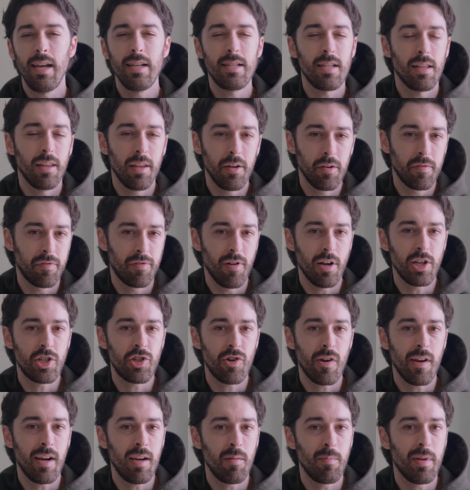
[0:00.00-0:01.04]
and it's a little
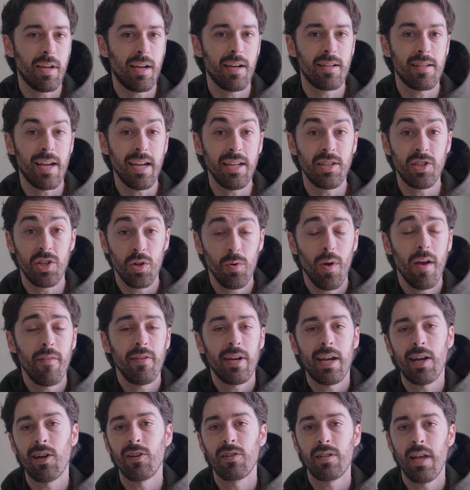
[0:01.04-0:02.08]
frustrating because I do have
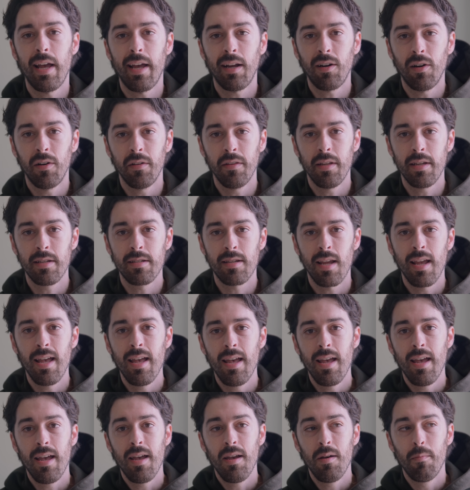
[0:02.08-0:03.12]
an AirTag on this,
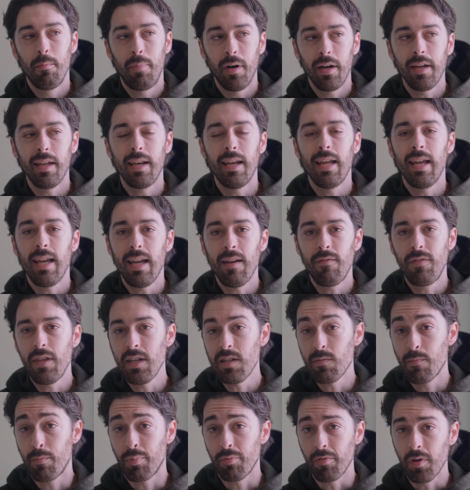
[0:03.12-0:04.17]
but if
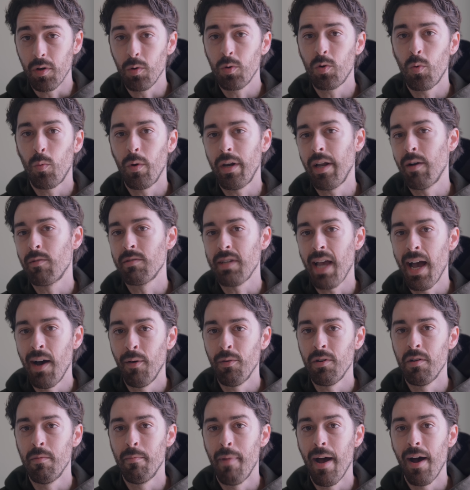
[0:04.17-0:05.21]
this broke when I was out
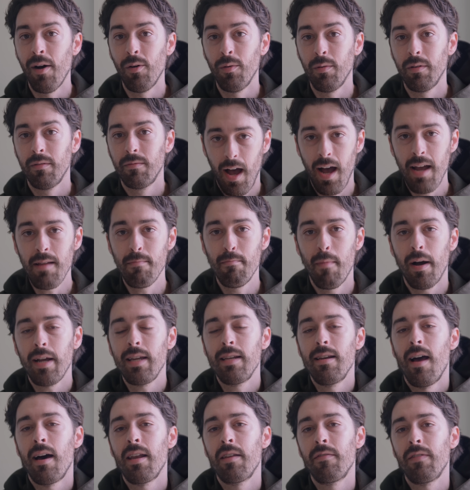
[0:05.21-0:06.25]
and about, I might
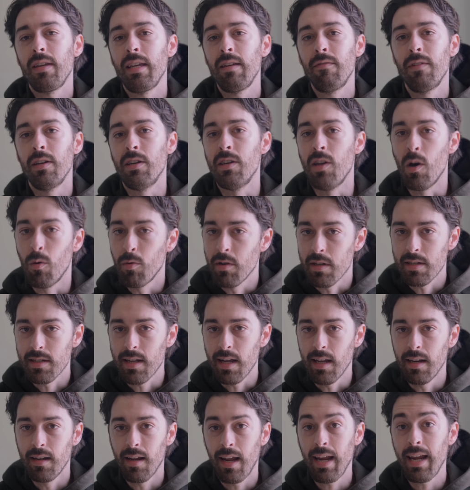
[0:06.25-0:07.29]
not have even noticed
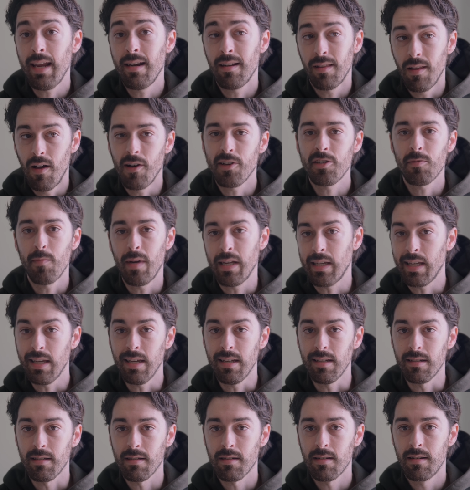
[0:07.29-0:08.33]
it and lost my
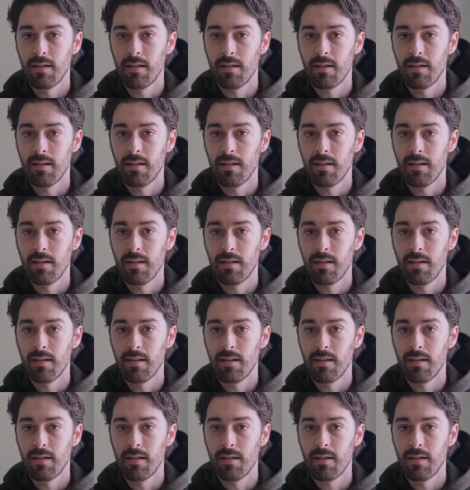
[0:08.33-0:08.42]
keys.